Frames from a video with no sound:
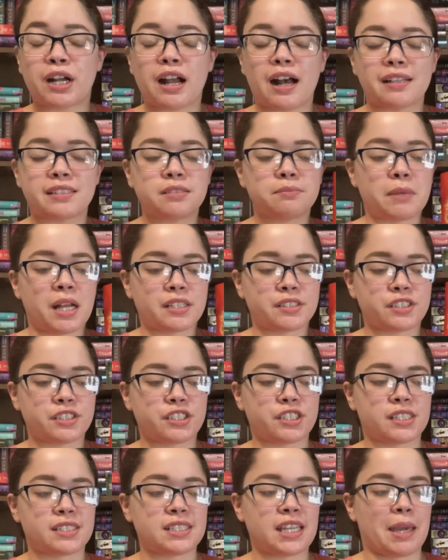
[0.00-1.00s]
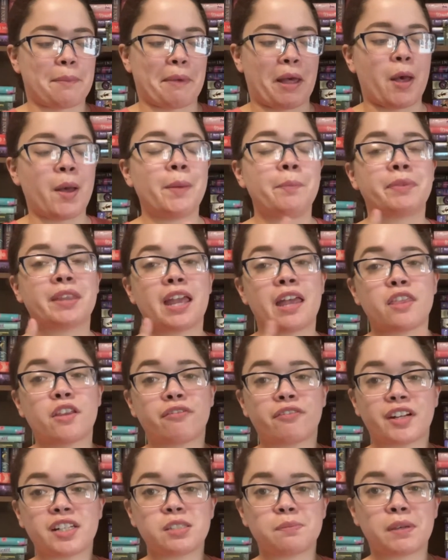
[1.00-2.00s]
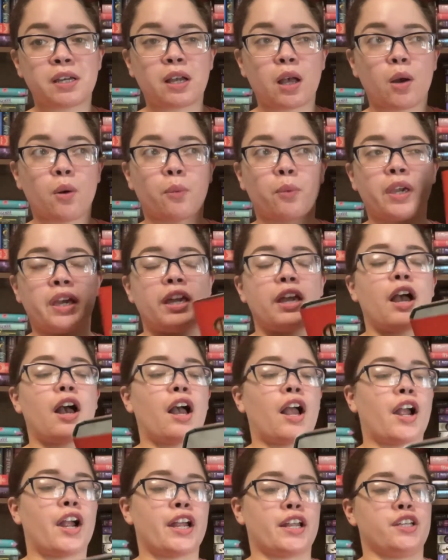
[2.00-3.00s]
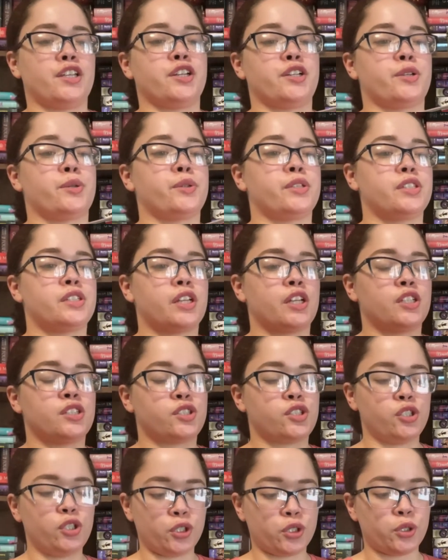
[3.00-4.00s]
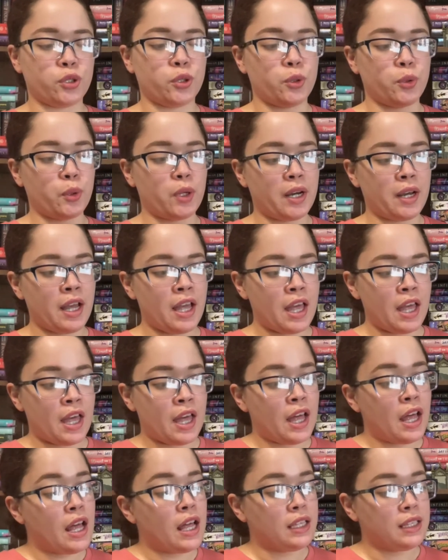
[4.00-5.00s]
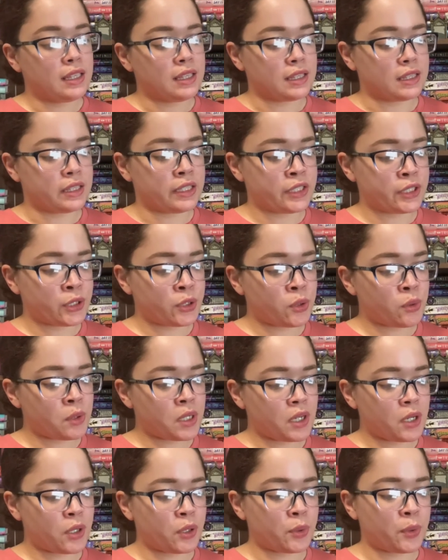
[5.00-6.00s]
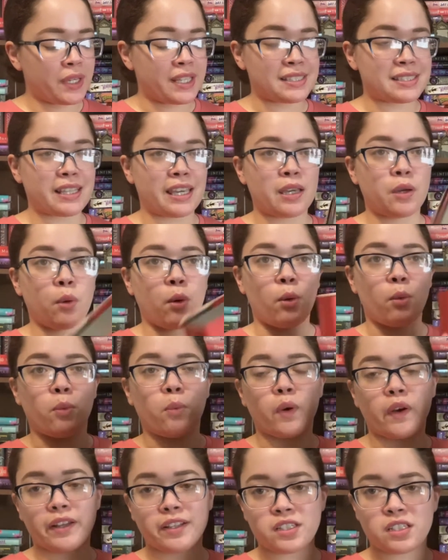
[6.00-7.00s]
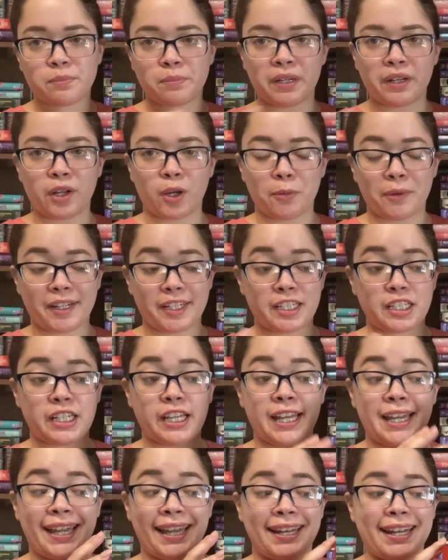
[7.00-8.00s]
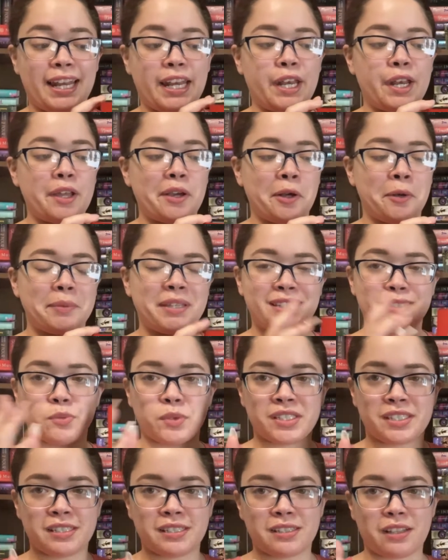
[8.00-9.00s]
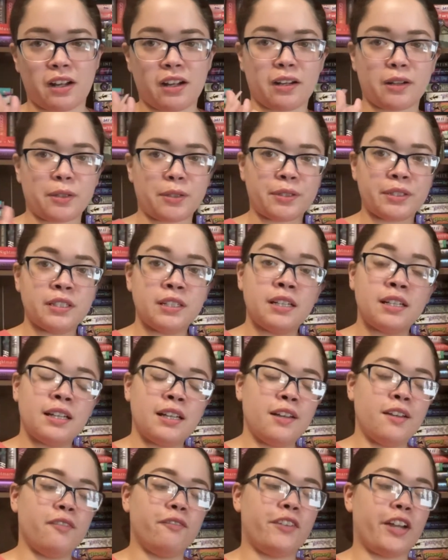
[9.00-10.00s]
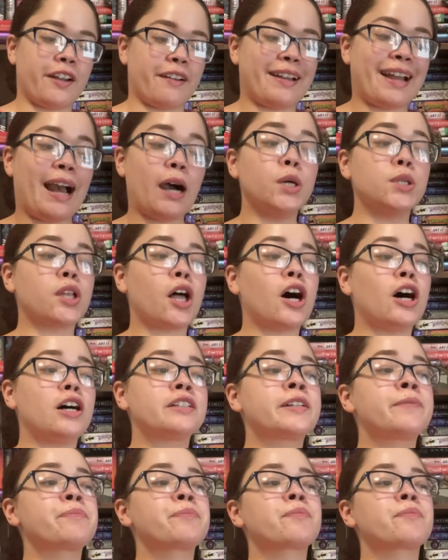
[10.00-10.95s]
Gods and Monsters, just came out. In the first book, we are introduced to Lou, who is a witch, but nobody can know because witches are very outlawed.